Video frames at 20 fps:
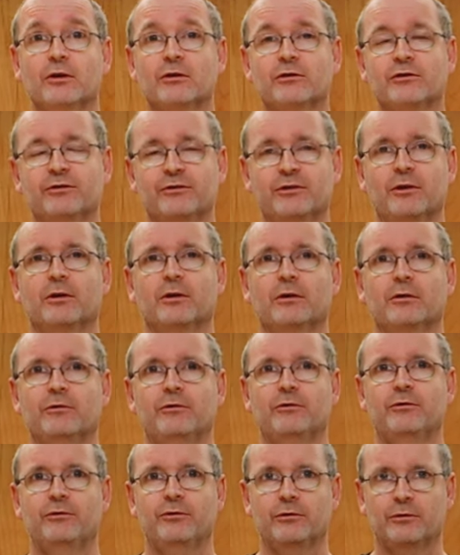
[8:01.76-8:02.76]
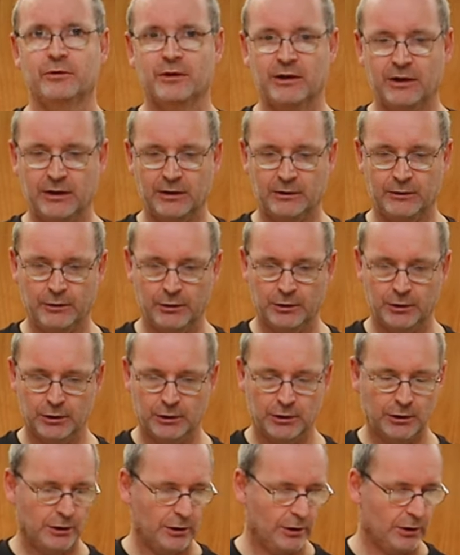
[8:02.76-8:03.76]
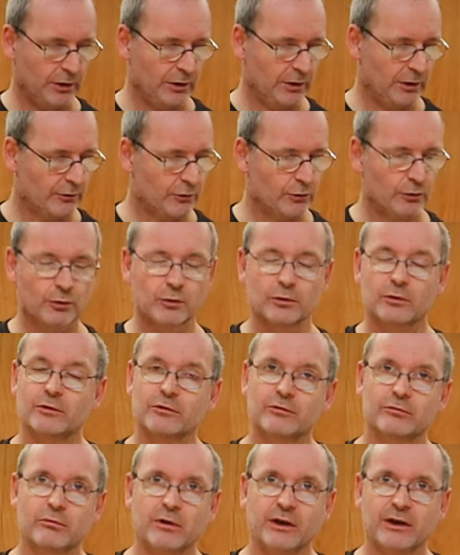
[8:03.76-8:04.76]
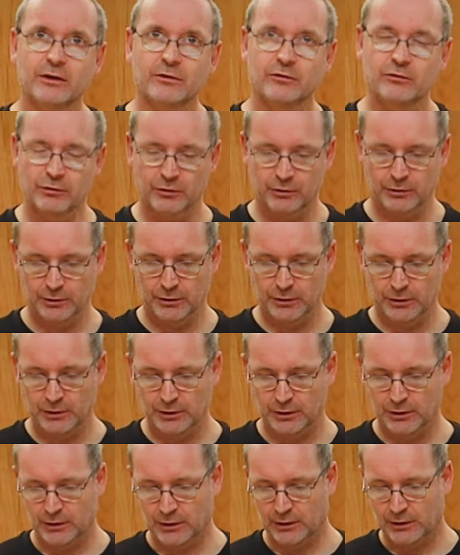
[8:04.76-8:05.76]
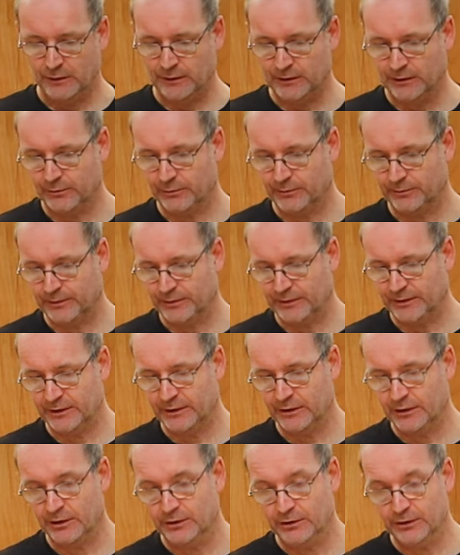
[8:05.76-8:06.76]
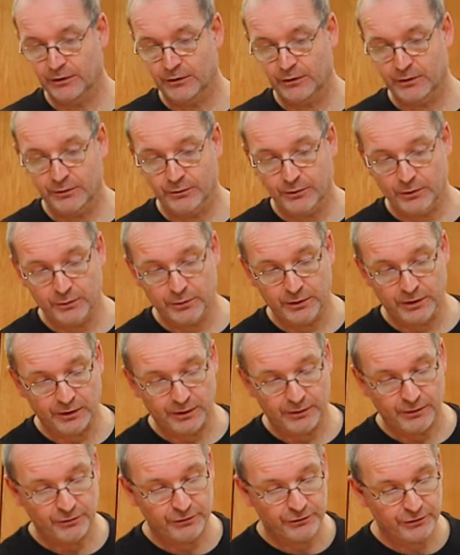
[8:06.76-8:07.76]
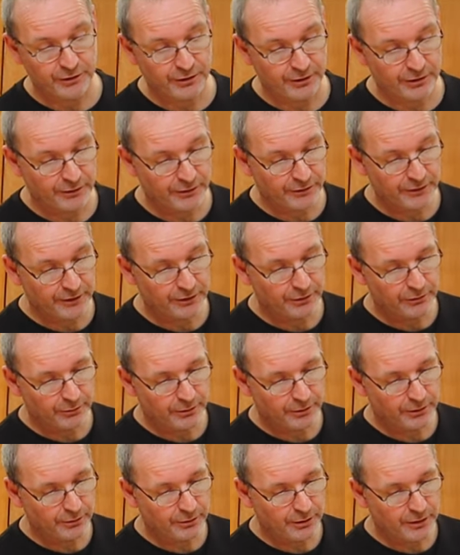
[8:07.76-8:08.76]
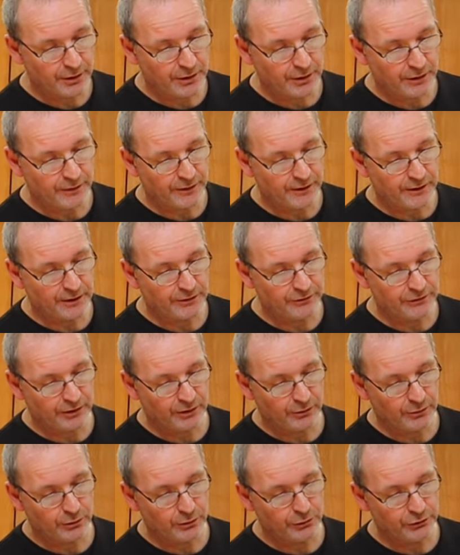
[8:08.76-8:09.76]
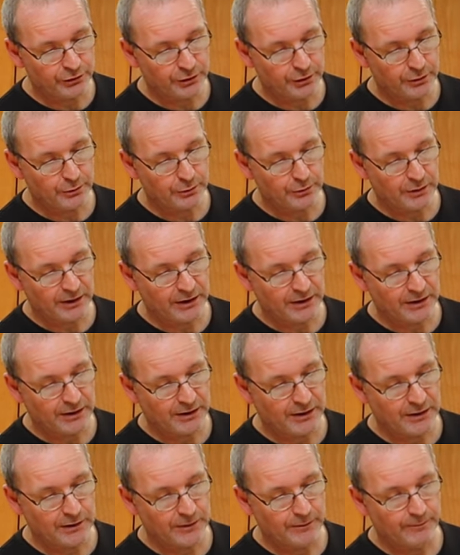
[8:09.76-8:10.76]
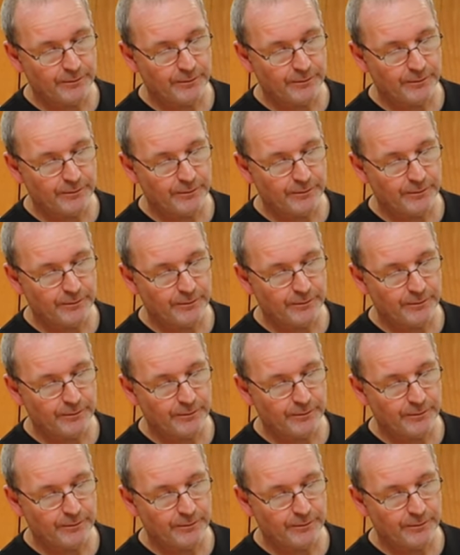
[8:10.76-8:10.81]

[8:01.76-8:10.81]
start to their cordless range. Now, there's another thing as well. There's also a